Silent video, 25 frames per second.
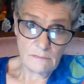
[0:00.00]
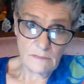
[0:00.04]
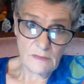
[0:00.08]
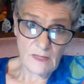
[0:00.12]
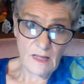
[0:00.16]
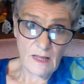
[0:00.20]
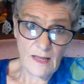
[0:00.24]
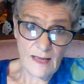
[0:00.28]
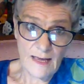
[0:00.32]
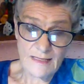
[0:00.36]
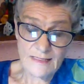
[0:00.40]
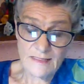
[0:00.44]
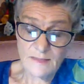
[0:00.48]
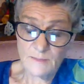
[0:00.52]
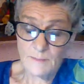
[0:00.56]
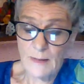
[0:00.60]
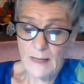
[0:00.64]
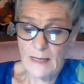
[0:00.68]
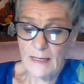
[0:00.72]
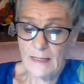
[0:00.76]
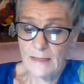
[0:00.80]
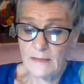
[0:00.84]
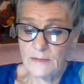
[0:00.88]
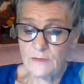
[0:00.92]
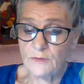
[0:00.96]
the last
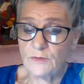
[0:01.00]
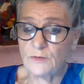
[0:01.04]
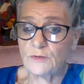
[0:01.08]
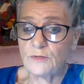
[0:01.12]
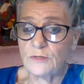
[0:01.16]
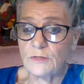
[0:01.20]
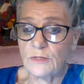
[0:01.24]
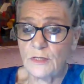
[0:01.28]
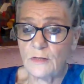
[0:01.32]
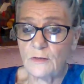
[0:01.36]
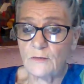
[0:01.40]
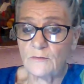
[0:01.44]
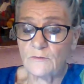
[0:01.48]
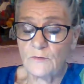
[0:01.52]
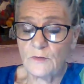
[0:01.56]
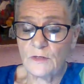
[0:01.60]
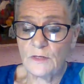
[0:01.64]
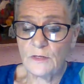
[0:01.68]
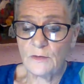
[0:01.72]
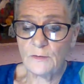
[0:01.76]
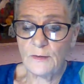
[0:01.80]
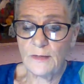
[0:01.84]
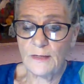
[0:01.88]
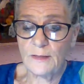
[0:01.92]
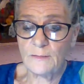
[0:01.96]
page or so of what
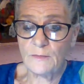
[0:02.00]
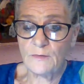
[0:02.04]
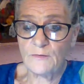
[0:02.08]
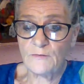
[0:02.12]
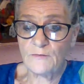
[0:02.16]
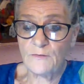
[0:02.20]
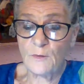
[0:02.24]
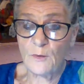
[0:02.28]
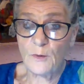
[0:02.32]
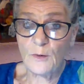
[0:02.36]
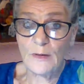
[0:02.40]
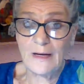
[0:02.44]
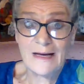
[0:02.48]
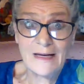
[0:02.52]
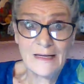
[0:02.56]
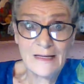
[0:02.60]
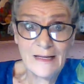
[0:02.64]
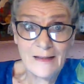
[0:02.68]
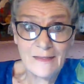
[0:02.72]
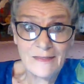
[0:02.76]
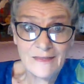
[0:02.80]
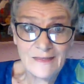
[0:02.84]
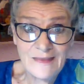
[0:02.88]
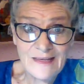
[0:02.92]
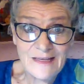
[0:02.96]
I read before. And I
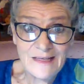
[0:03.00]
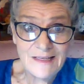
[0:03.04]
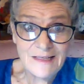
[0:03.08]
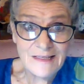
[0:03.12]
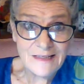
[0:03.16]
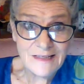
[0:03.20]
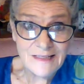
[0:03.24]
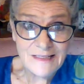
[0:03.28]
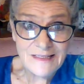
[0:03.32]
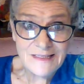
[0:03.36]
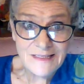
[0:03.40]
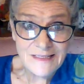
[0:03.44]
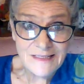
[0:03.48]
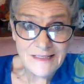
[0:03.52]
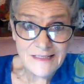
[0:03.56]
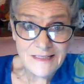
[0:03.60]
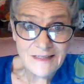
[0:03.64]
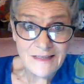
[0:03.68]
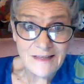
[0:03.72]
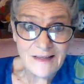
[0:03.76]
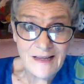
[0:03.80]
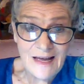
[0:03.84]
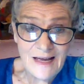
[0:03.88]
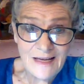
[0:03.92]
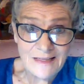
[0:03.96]
think this is
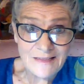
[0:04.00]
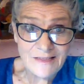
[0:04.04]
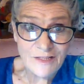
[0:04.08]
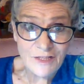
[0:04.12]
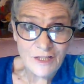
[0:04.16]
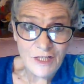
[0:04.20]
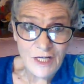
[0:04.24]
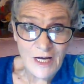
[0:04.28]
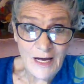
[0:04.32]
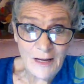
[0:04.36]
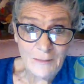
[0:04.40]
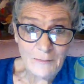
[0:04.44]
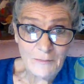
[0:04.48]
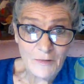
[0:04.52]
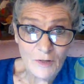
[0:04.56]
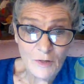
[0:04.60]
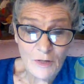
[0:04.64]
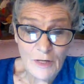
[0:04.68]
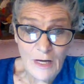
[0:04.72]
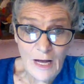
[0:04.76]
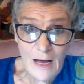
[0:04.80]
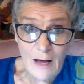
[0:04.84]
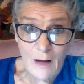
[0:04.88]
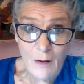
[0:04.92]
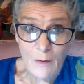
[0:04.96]
the last chapter,
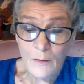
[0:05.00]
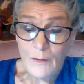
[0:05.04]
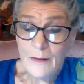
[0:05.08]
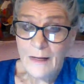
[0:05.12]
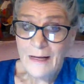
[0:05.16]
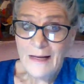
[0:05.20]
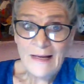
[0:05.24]
y'all.